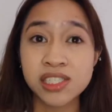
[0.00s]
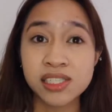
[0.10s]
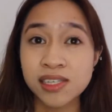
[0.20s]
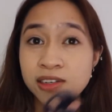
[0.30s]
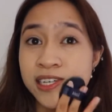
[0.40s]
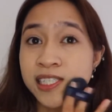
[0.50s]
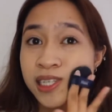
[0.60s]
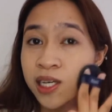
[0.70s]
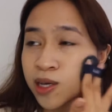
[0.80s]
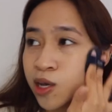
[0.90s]
series.
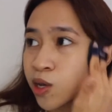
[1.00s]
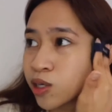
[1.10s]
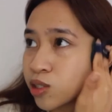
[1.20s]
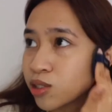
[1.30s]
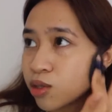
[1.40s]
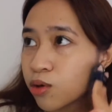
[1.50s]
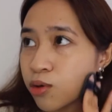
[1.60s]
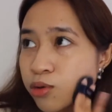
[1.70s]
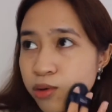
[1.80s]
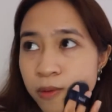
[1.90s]

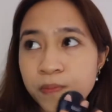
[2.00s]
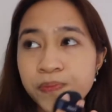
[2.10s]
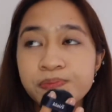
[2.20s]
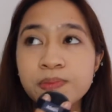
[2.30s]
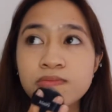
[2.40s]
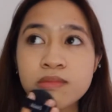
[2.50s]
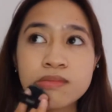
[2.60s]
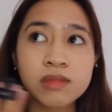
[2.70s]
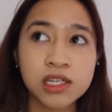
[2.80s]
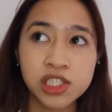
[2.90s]
So
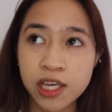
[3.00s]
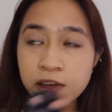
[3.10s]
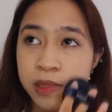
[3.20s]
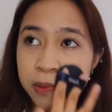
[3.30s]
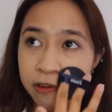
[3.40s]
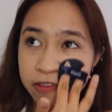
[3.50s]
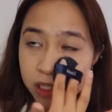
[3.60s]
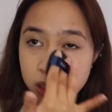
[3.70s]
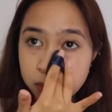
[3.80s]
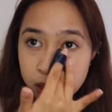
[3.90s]
she gave me my
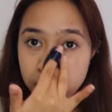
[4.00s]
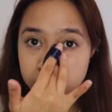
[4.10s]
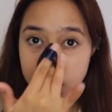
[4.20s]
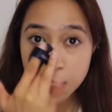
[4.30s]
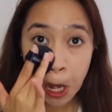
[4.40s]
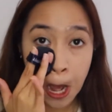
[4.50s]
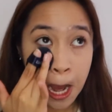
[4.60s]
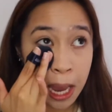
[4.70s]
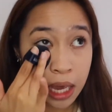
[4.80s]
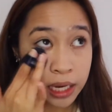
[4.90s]
first blush
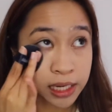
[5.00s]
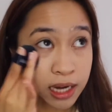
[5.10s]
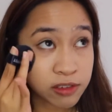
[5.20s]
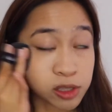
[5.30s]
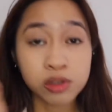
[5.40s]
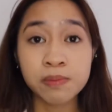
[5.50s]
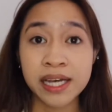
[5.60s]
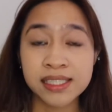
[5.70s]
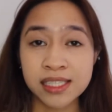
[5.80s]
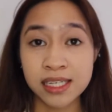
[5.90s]
and I never looked
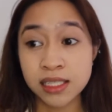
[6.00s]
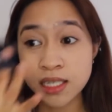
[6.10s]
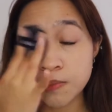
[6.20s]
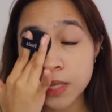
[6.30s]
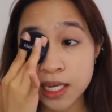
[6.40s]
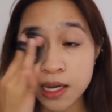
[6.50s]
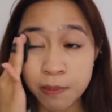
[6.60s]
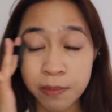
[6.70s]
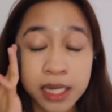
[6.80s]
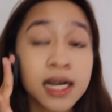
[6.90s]
back since. I'm like a
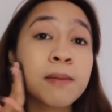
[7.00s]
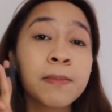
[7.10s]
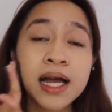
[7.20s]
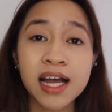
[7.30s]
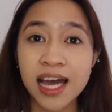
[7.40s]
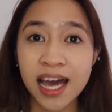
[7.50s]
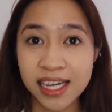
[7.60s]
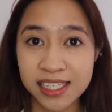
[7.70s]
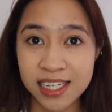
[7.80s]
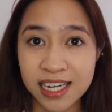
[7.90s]
makeup
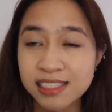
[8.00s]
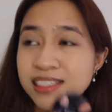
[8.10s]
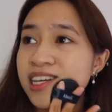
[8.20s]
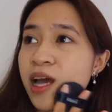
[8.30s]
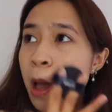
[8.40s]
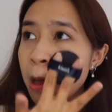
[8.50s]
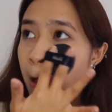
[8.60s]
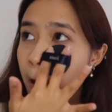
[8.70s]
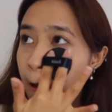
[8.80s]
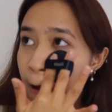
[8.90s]
addict.
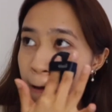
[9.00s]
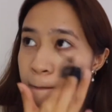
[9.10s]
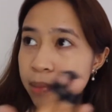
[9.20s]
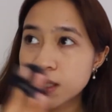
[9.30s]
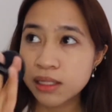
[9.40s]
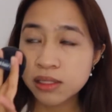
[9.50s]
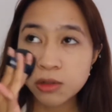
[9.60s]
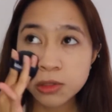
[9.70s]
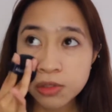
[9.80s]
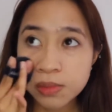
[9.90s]
But it's
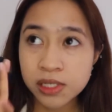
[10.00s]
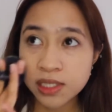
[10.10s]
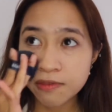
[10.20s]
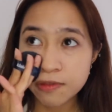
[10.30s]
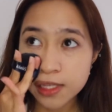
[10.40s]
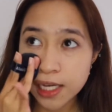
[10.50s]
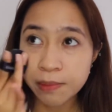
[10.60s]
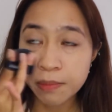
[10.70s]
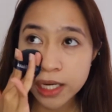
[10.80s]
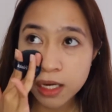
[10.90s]
also because I feel like
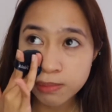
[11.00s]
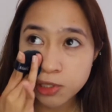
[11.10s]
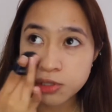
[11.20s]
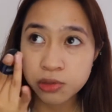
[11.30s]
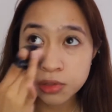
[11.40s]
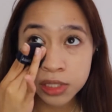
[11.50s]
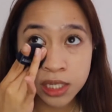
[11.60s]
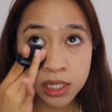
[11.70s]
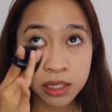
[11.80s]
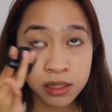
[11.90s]
makeup truly